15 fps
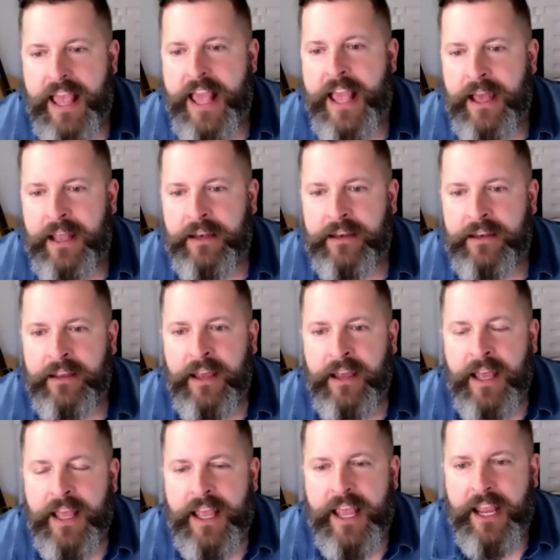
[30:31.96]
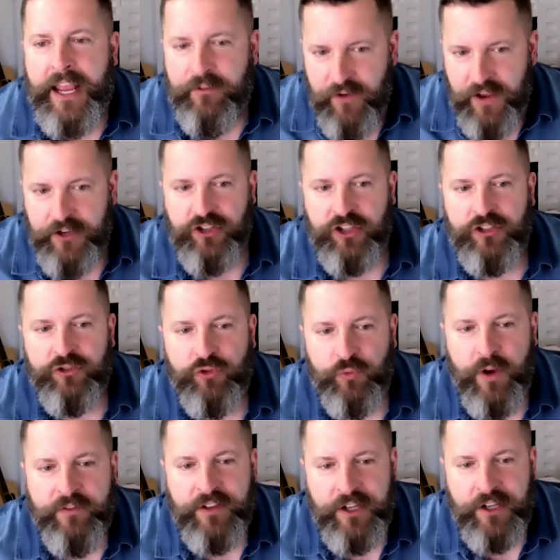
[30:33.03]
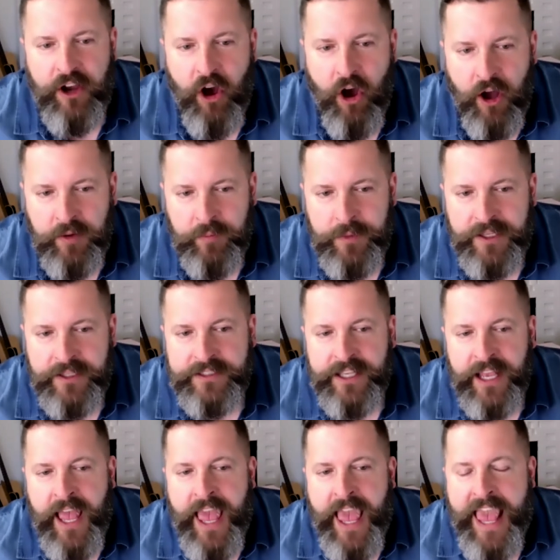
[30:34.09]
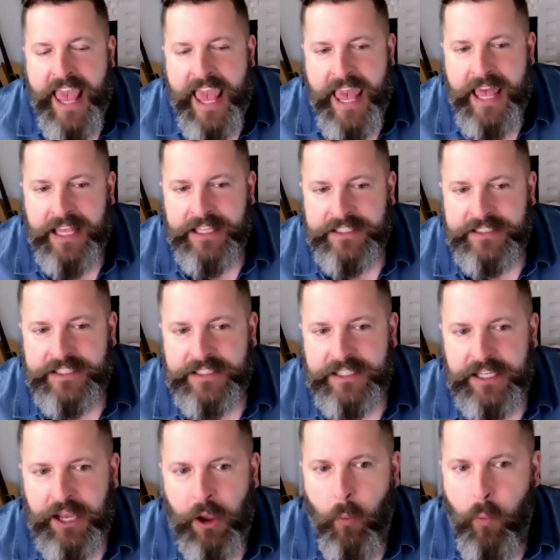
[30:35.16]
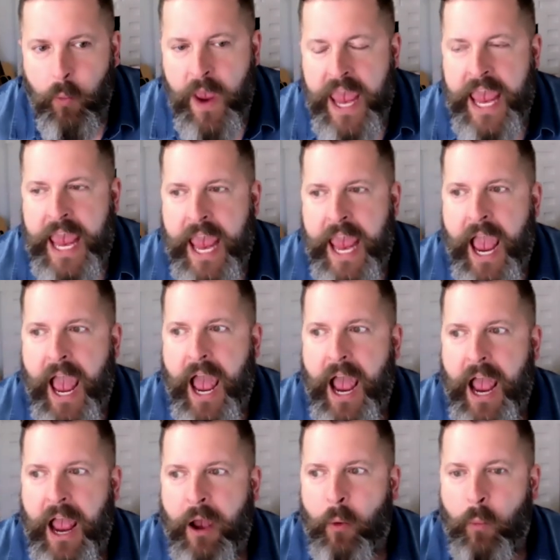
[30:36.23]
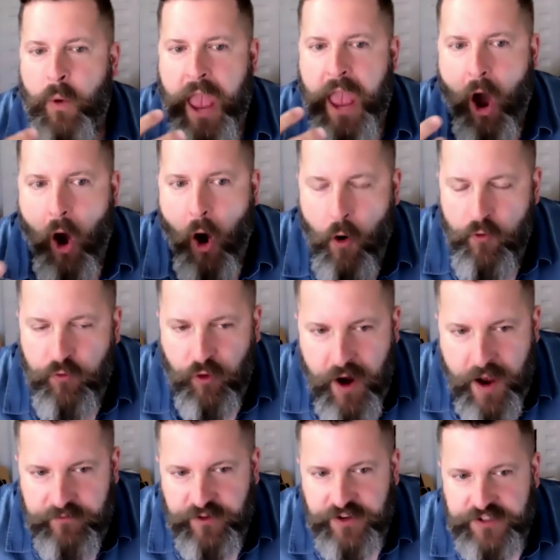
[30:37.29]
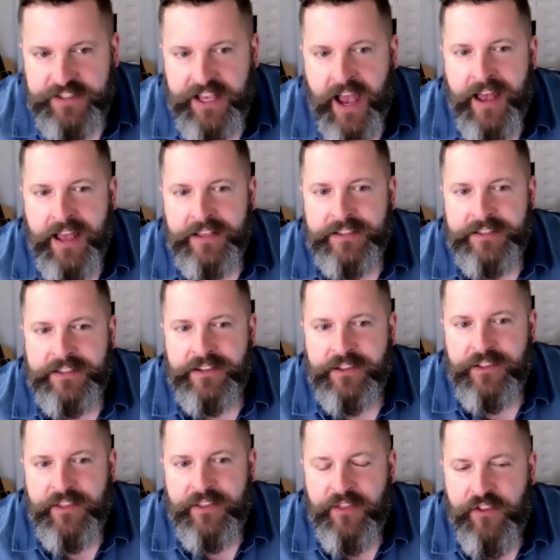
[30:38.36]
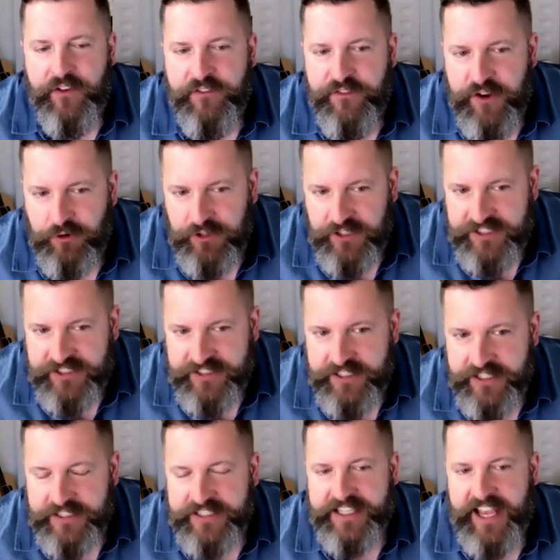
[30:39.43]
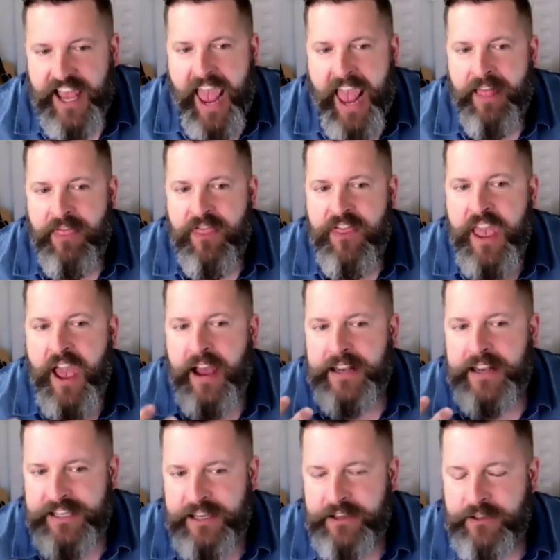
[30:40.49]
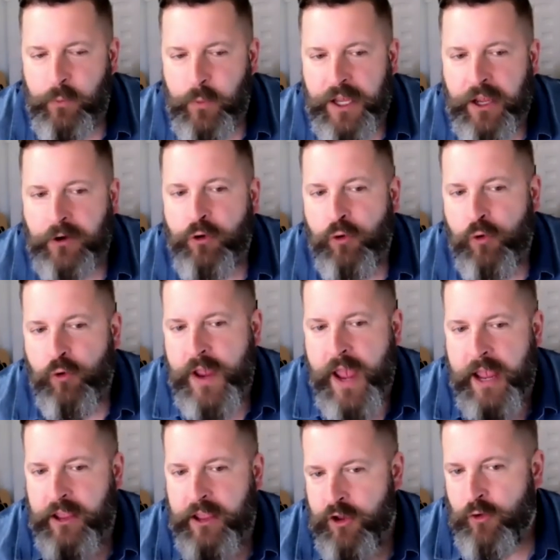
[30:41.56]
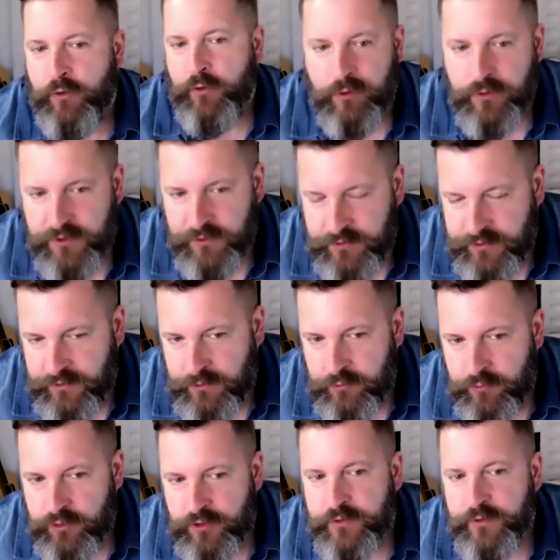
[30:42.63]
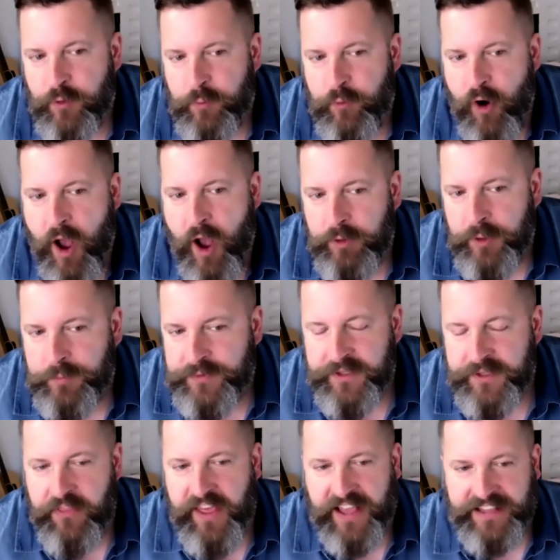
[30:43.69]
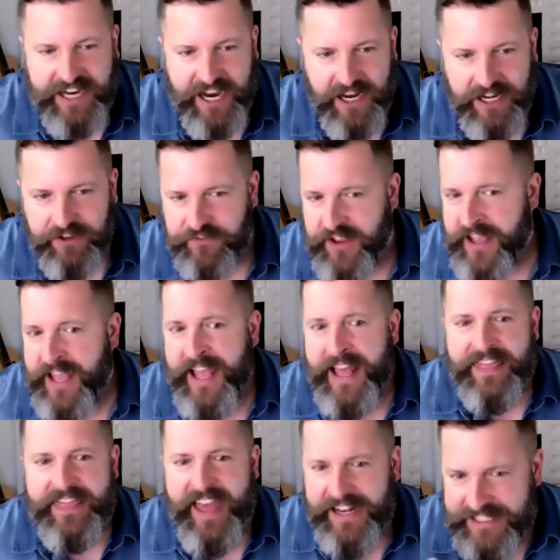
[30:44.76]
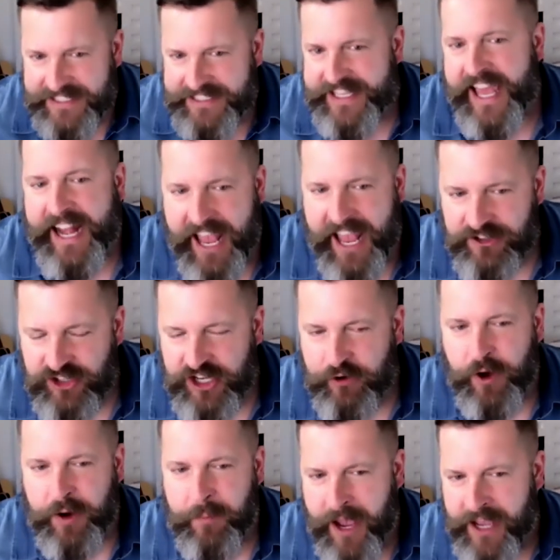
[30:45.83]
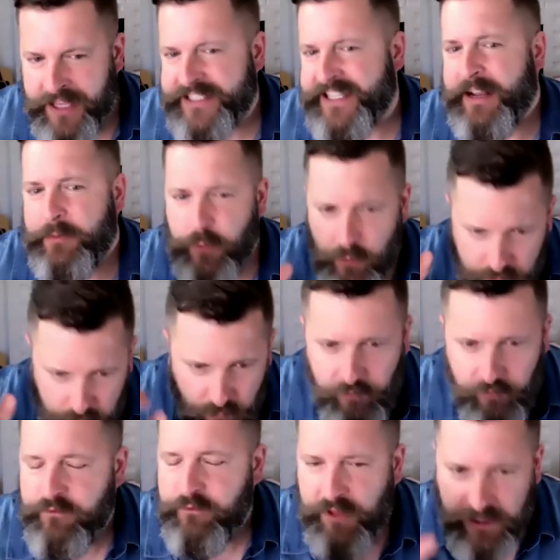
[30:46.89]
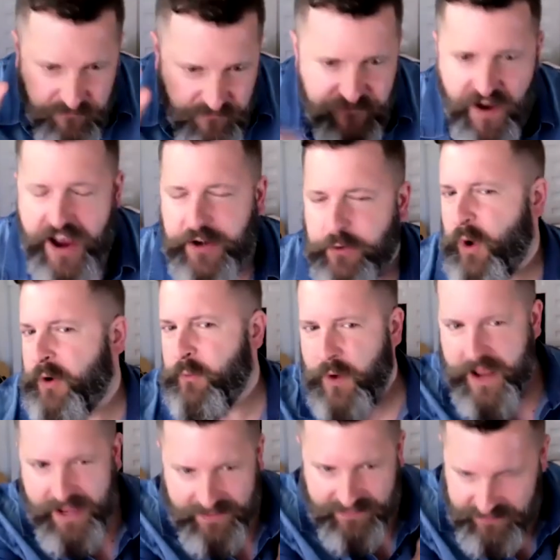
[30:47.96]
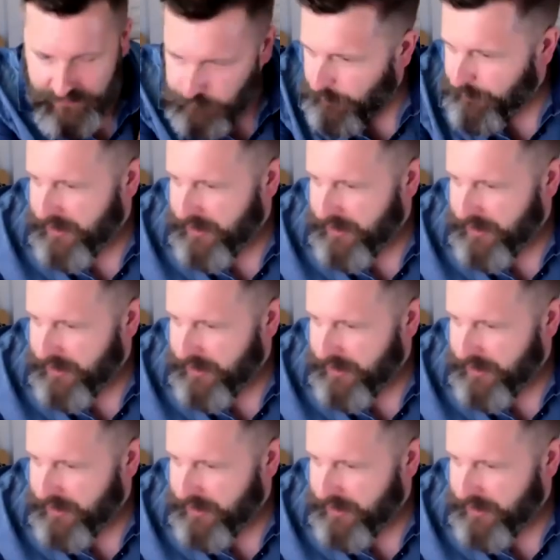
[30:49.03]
in innovation-driven economies is, you know, we overemphasize the fearlessness and the idea that we can create universal solutions for problems. You know, that's kind of, that is that engineering mindset. We'll find one way and then we'll